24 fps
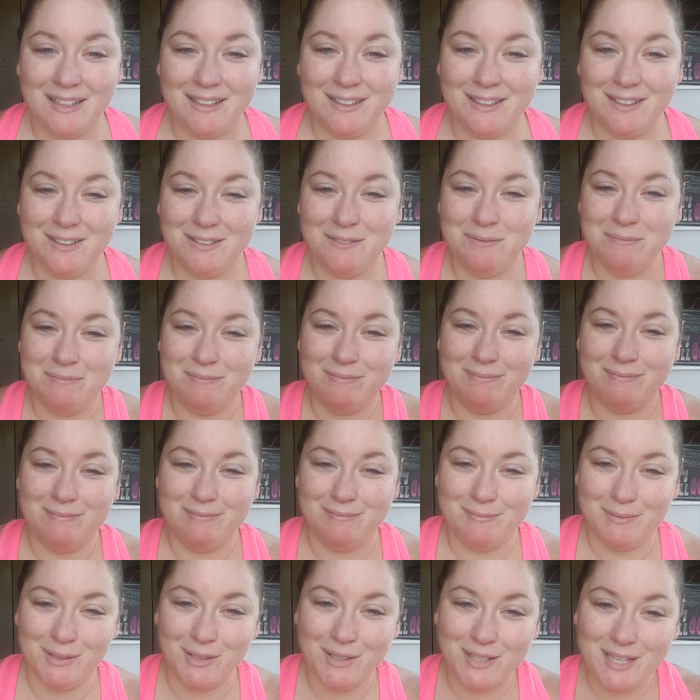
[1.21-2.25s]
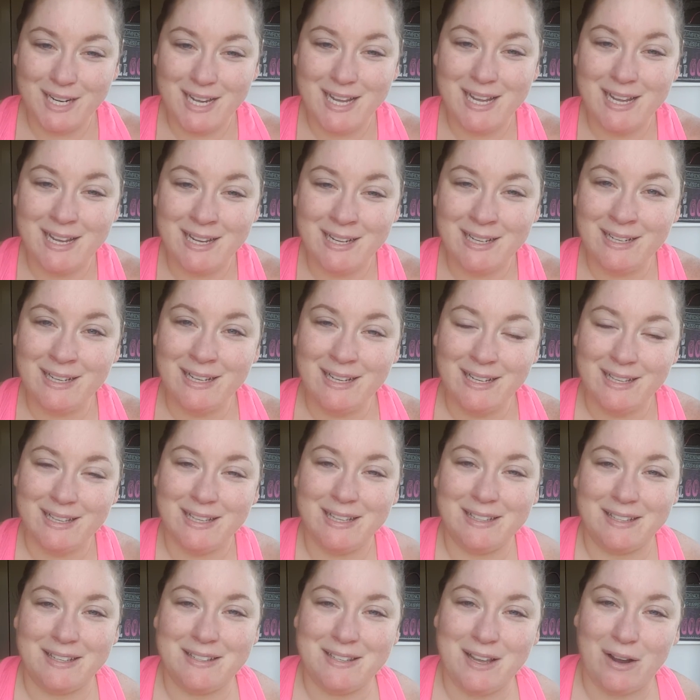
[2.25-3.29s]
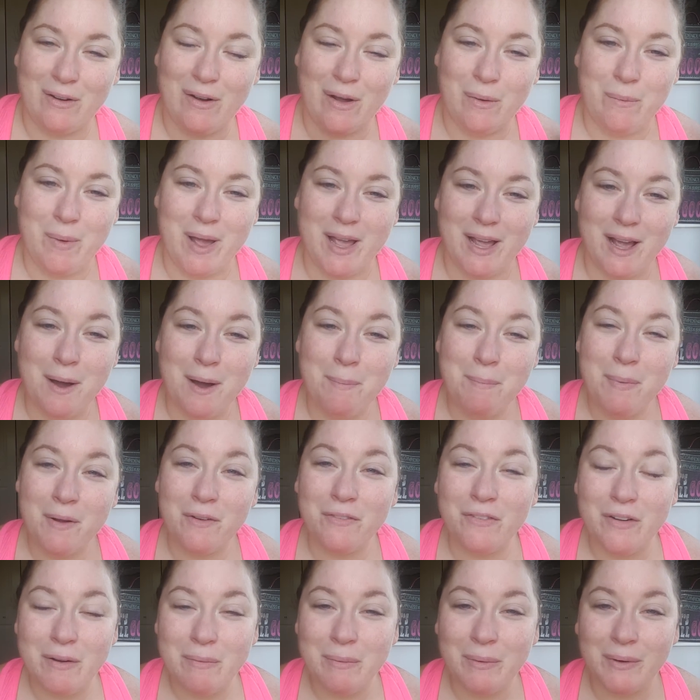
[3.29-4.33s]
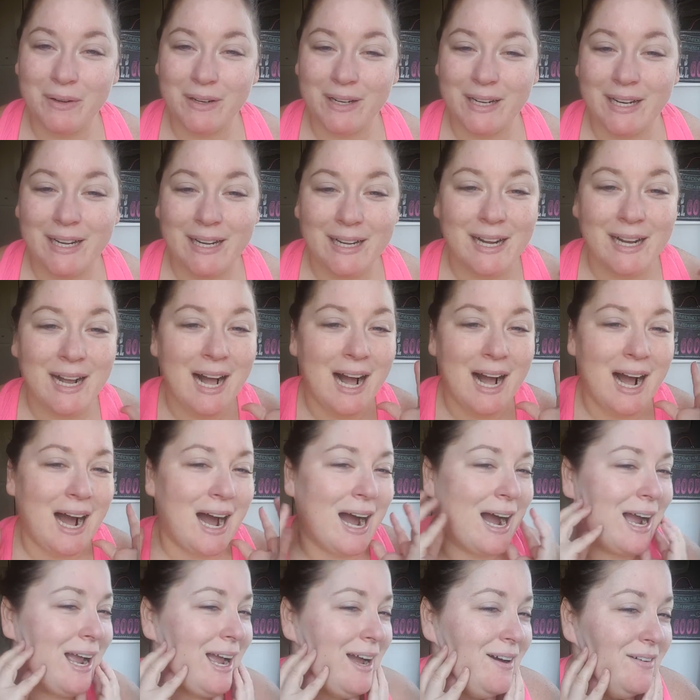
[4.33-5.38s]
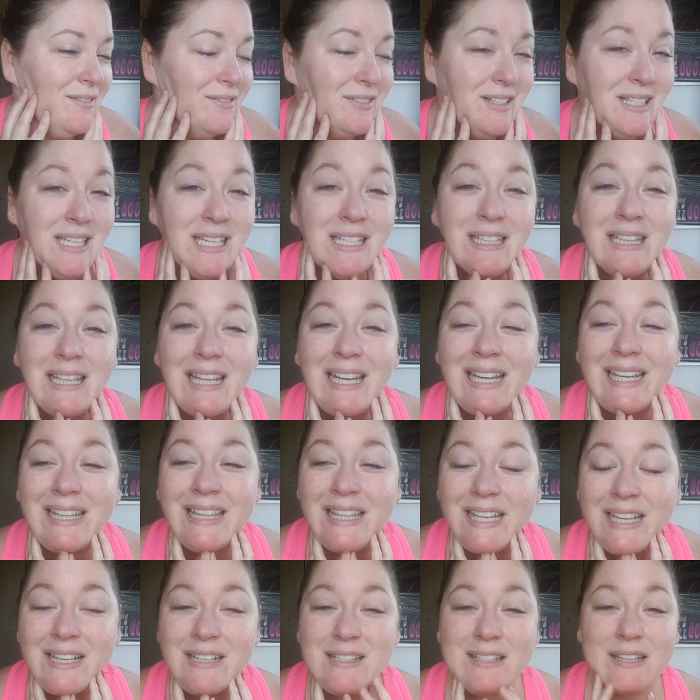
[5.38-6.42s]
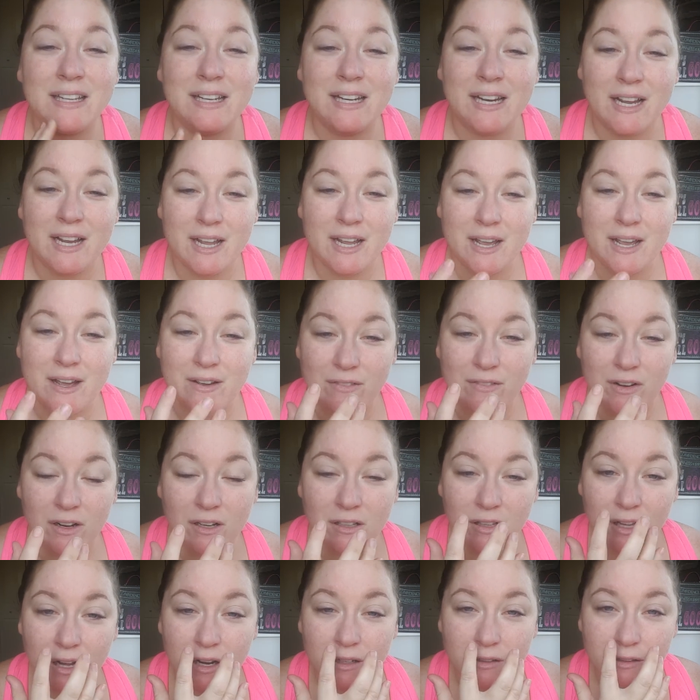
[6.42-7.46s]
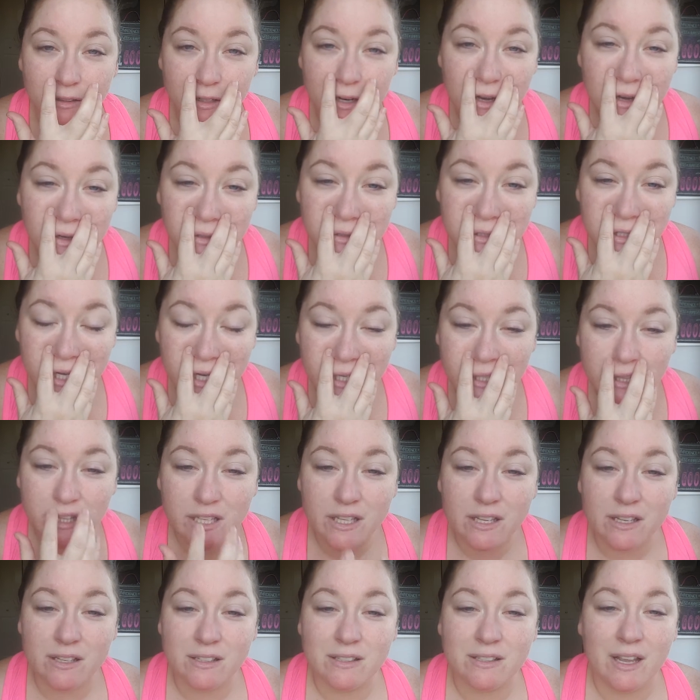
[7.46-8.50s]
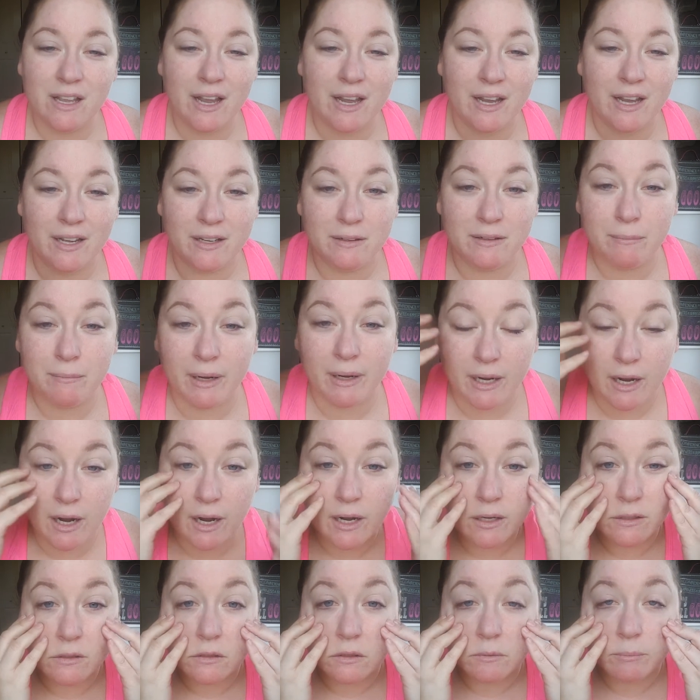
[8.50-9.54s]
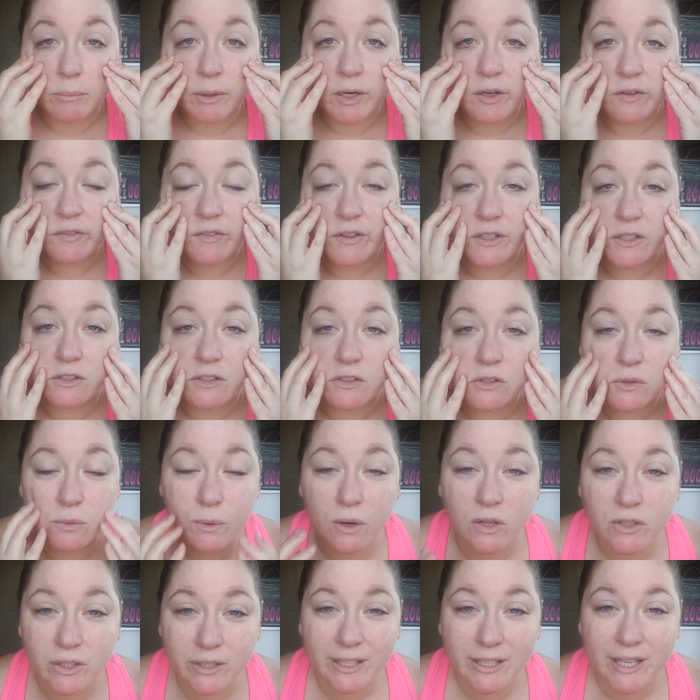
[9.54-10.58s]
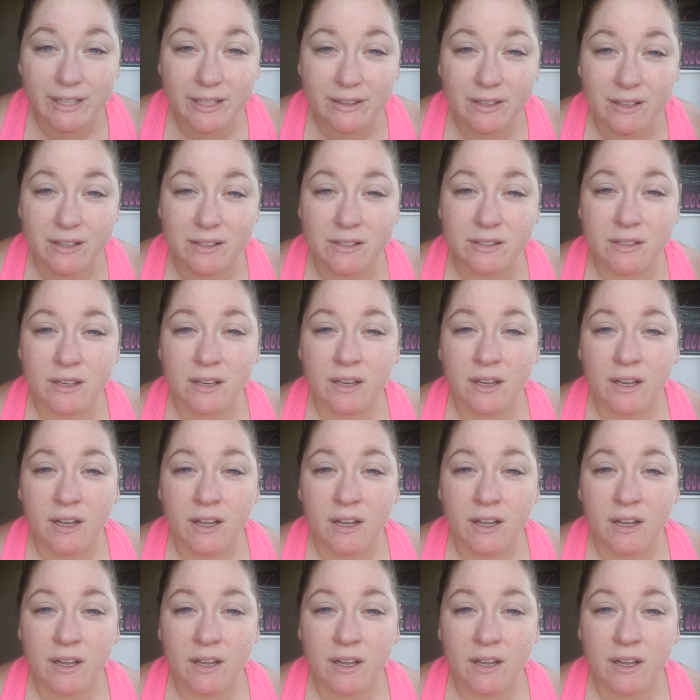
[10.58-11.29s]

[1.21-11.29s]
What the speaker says: Good morning. This is how I wake up every morning. I have skin like this, and I have a clogged nose like this, and my eyes are puffy and swollen like this.